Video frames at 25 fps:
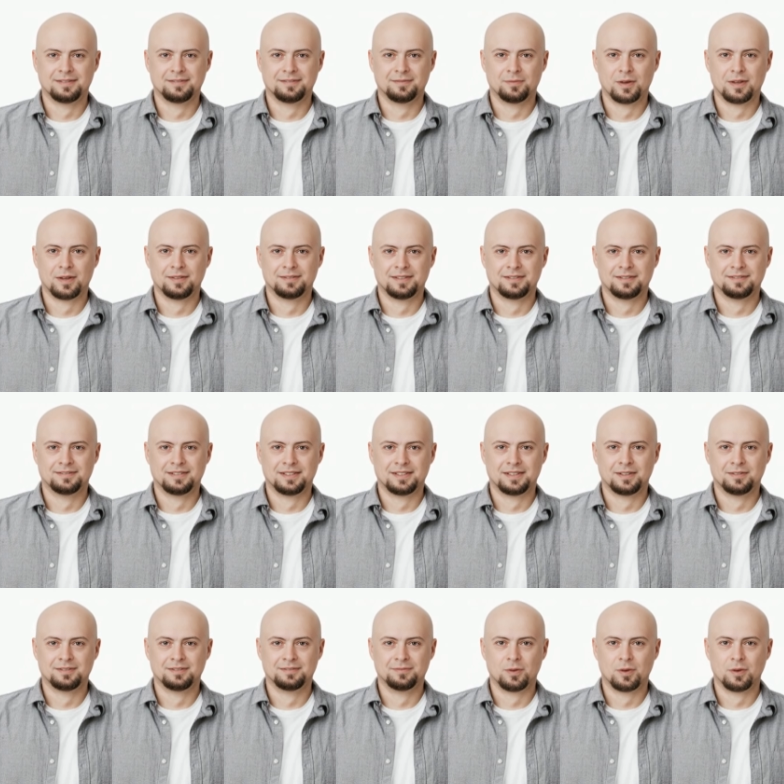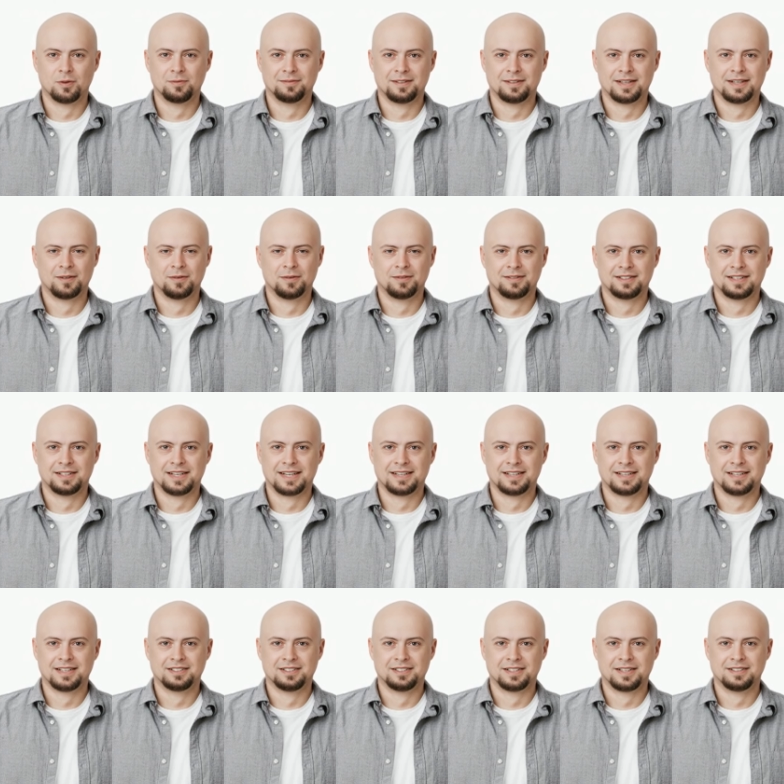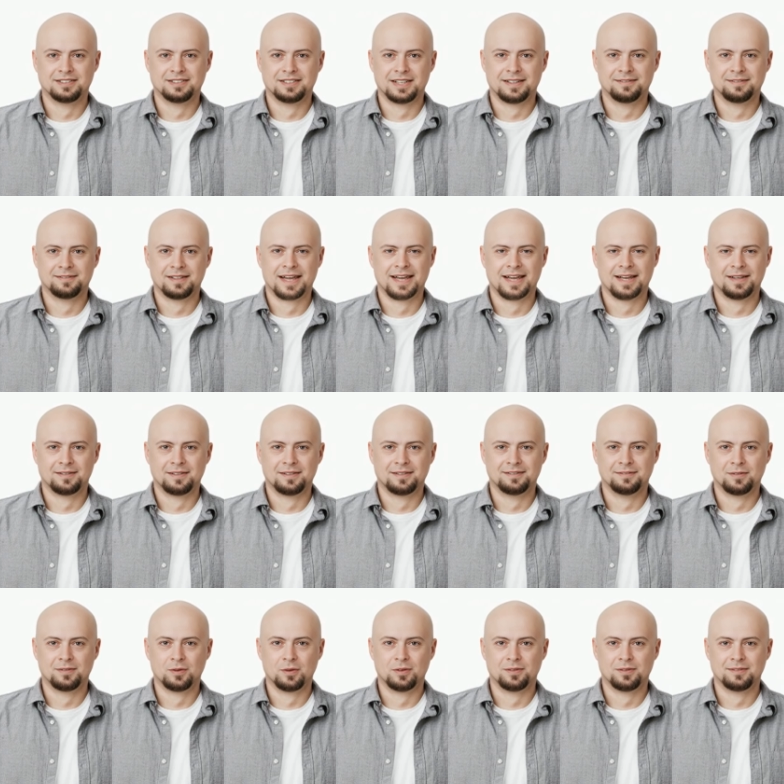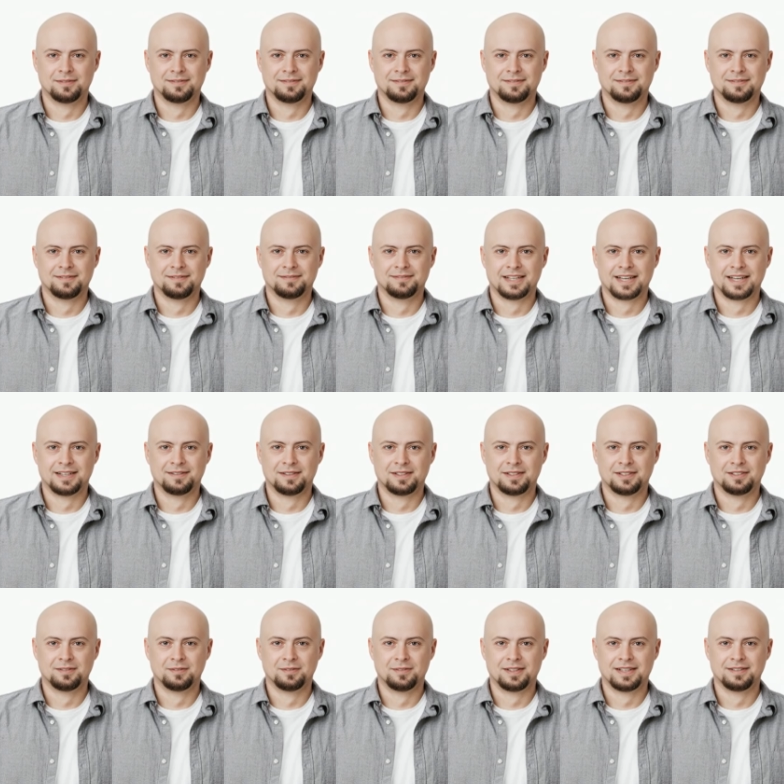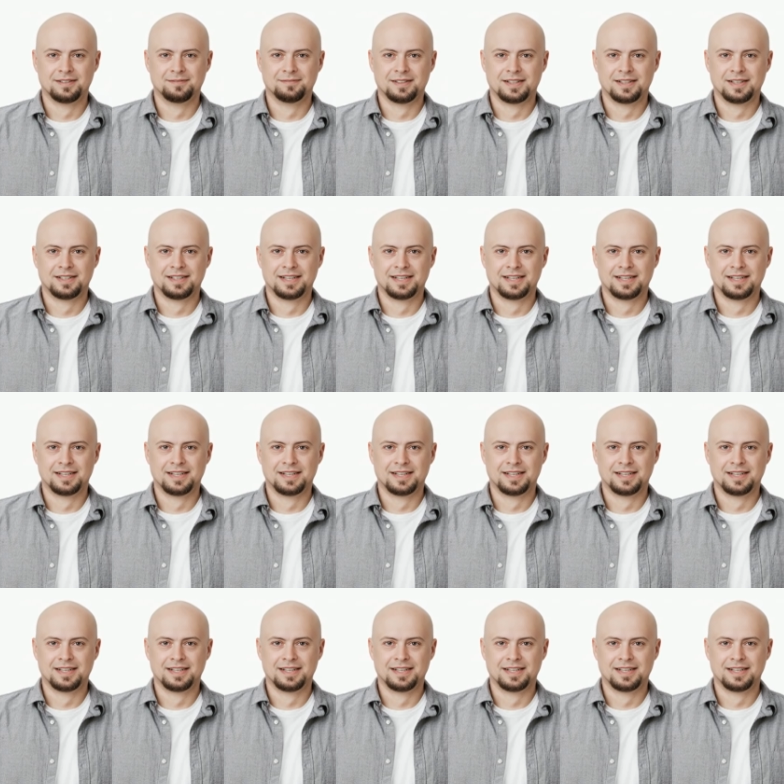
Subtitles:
one that feels more real than any she has ever had before. In the dream,